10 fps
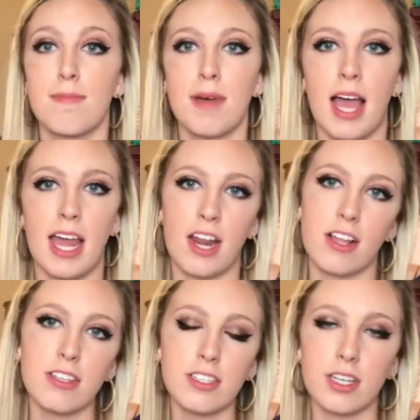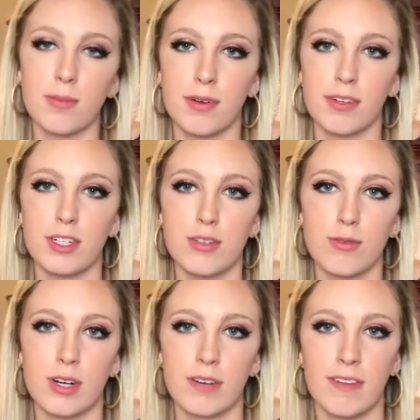But I know this is going to be really
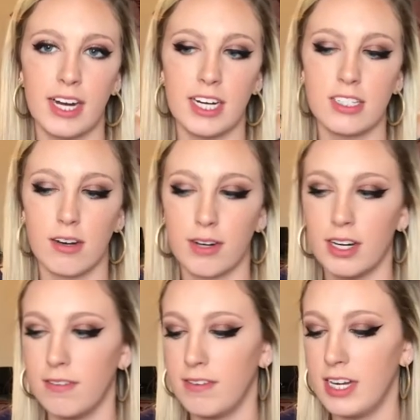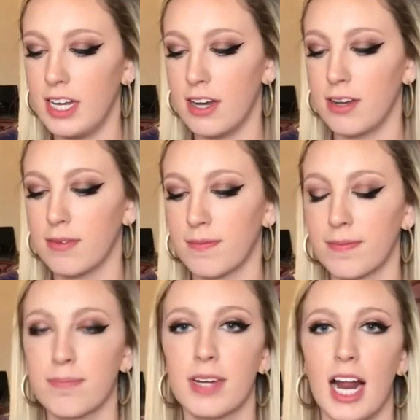short, very talkative video,
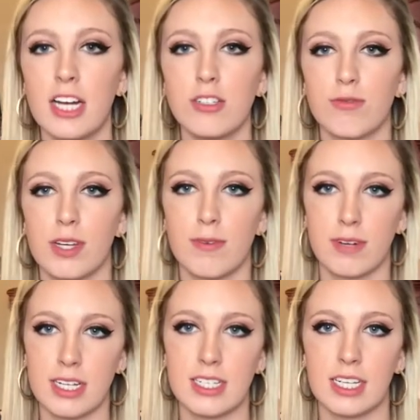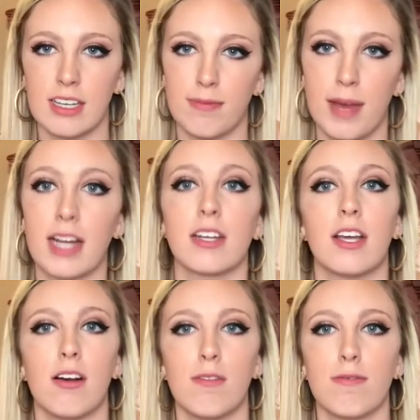but I just really wanted to give back to
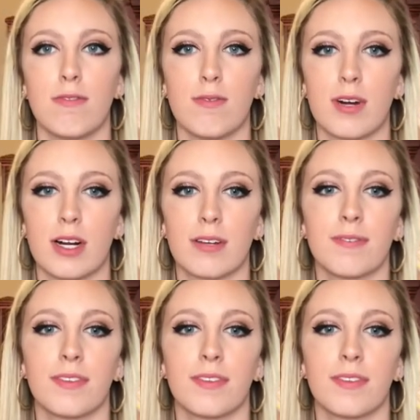y'all for